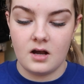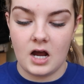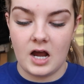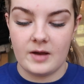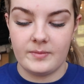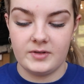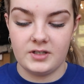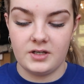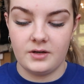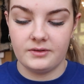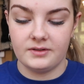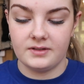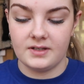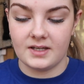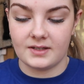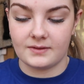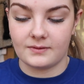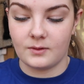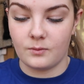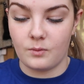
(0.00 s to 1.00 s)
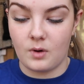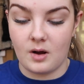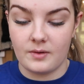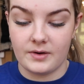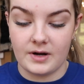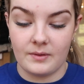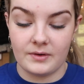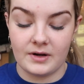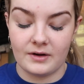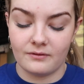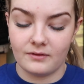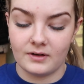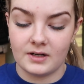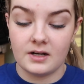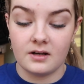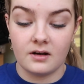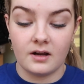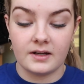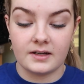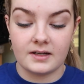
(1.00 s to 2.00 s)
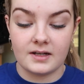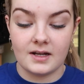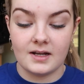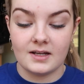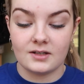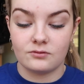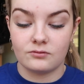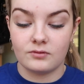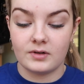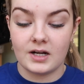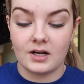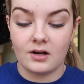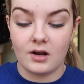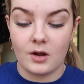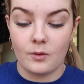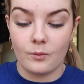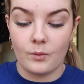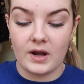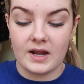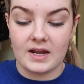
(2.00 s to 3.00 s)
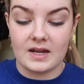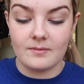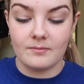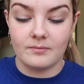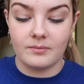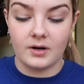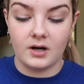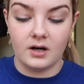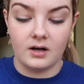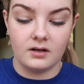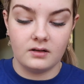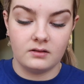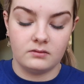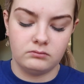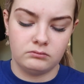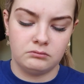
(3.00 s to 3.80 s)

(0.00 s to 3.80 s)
I've been using this for a while now and I really like it. It's really lightweight but